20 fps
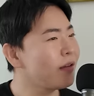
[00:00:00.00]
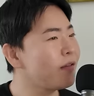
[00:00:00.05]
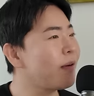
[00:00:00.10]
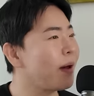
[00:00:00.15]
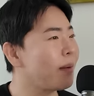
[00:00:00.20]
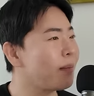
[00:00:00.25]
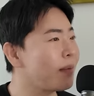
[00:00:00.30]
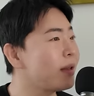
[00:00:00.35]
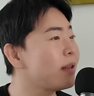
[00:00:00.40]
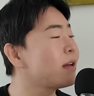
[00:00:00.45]
If
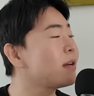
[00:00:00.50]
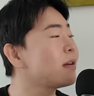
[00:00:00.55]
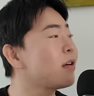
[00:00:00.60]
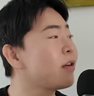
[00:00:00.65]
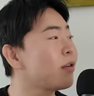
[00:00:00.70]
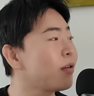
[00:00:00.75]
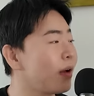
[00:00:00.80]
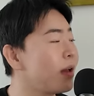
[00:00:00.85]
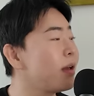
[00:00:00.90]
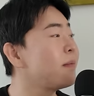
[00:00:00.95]
I'm in a,
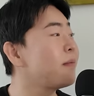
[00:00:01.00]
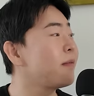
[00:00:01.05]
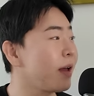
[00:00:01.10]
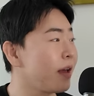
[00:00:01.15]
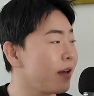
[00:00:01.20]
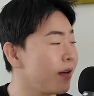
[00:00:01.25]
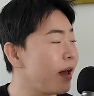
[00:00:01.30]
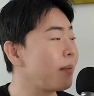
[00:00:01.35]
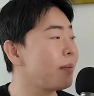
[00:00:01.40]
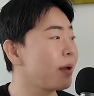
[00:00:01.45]
in,
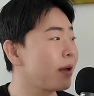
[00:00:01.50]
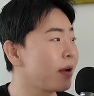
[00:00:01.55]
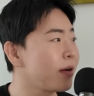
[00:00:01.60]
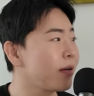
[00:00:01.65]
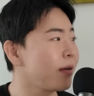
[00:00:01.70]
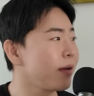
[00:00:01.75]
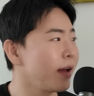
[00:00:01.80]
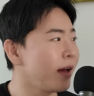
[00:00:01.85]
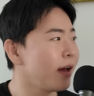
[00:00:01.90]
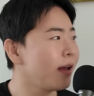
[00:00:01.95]
I'm in
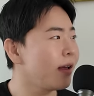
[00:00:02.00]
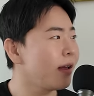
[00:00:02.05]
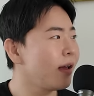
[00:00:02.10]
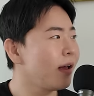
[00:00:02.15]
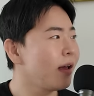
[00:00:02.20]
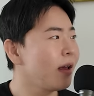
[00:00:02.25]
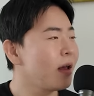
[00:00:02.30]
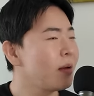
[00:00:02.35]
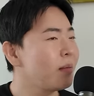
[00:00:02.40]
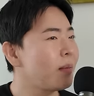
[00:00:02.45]
Korea,
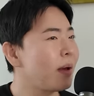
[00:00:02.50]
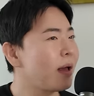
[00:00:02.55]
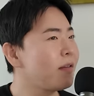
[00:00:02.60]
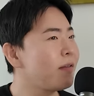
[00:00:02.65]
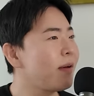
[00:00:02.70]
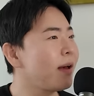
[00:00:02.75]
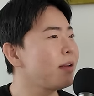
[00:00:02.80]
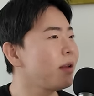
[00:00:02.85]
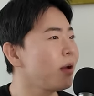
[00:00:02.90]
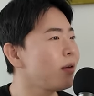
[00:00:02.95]
but
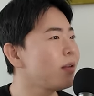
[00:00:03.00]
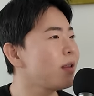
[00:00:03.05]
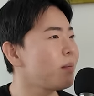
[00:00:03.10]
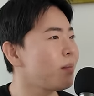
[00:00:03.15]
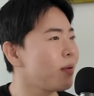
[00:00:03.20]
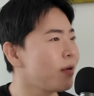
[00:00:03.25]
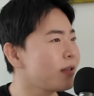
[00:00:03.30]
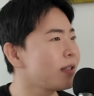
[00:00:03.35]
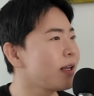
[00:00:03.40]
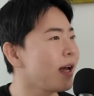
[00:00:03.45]
if I know
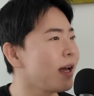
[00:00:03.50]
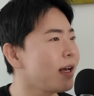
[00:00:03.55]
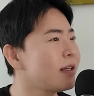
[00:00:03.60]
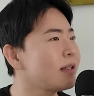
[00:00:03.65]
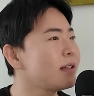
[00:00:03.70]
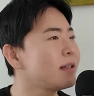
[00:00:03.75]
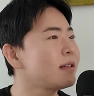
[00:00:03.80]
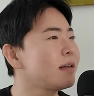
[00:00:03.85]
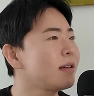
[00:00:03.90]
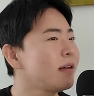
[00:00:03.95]
that person
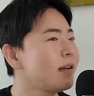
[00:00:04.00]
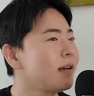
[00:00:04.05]
has